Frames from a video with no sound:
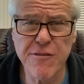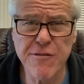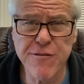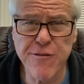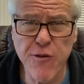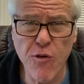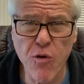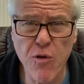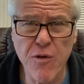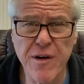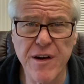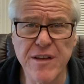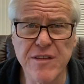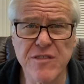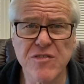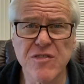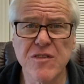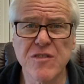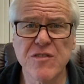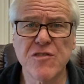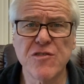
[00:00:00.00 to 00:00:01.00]
for
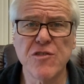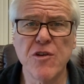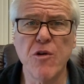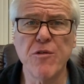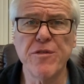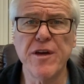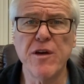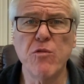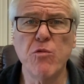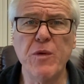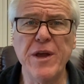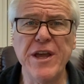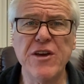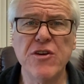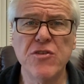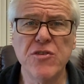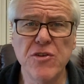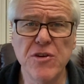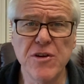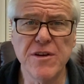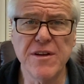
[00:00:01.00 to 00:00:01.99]
us so that we
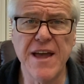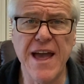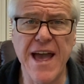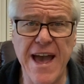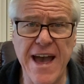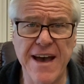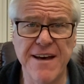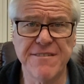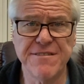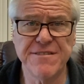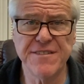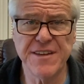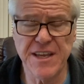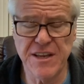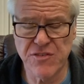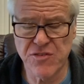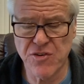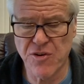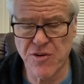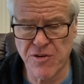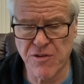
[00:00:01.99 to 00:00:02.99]
could have
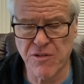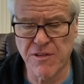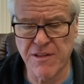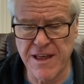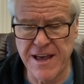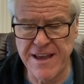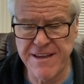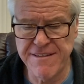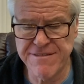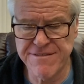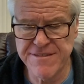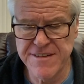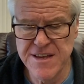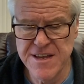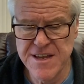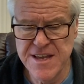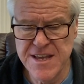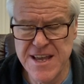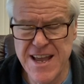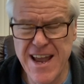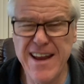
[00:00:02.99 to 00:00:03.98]
eternal life.
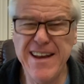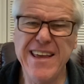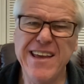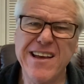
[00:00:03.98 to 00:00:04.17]
And he